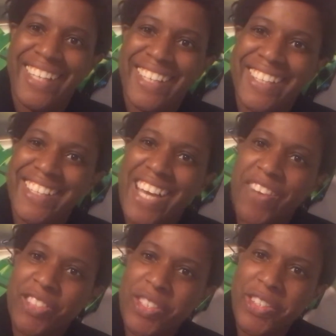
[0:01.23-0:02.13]
Good
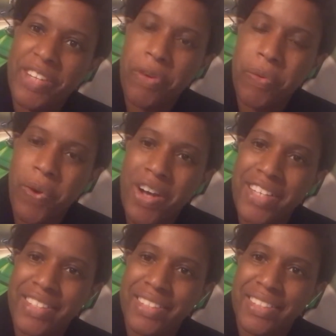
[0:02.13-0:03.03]
afternoon,
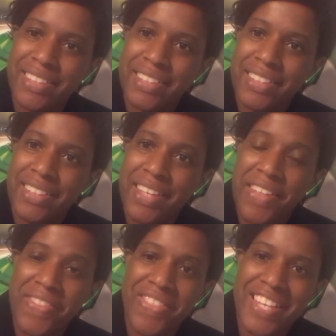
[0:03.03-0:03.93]
everyone.
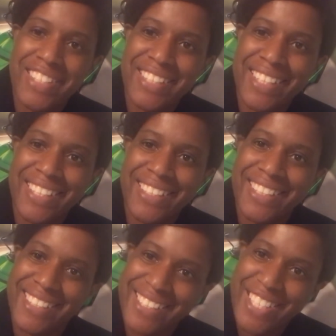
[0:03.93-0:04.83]
This is
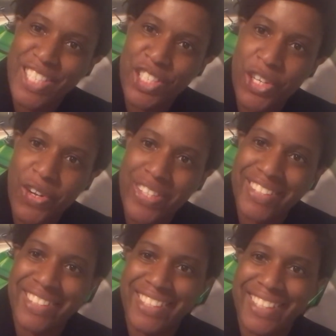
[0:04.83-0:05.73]
Teacher
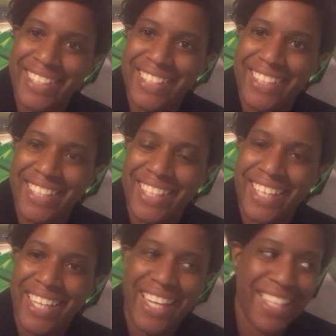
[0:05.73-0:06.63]
Dean.
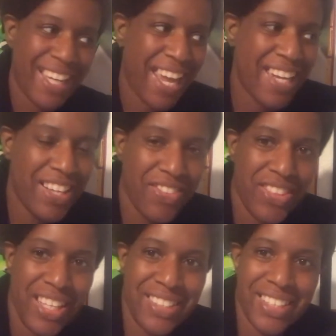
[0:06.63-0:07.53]
Again,
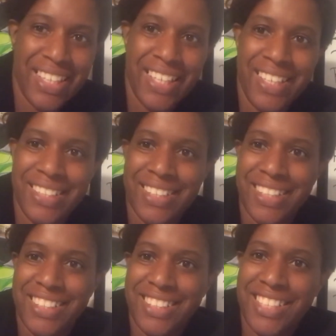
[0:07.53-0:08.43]
this is
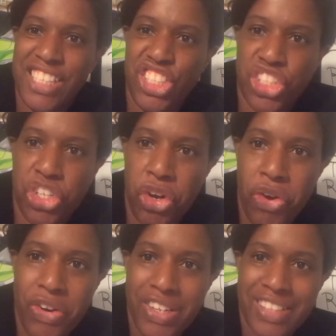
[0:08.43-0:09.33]
Teacher
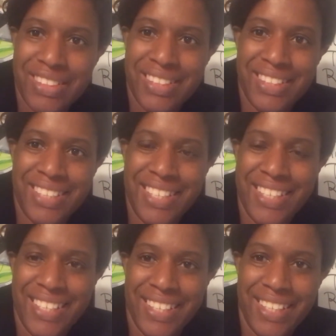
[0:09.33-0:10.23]

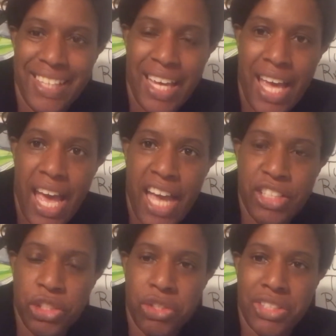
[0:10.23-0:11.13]
Dean. And
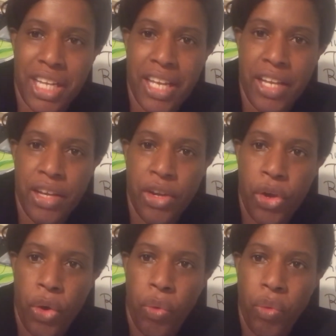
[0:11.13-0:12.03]
today
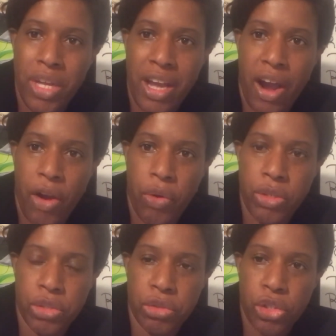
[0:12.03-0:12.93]
we are going
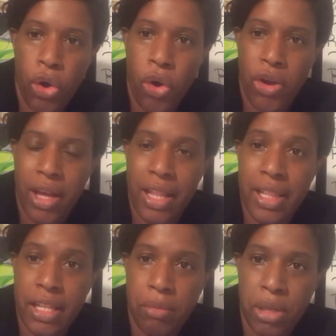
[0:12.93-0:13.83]
to talk a
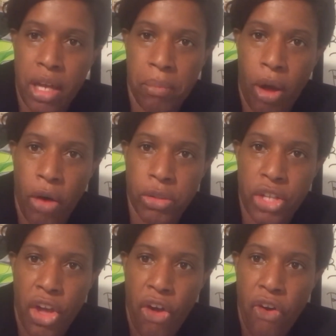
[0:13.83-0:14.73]
little bit about
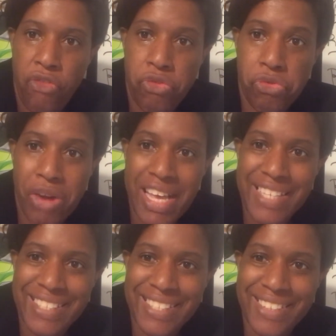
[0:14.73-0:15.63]

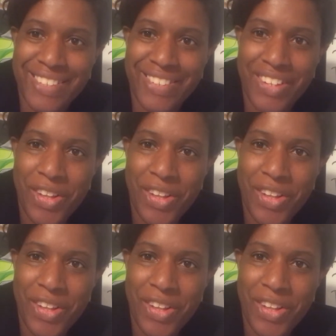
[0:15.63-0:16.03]
phrasal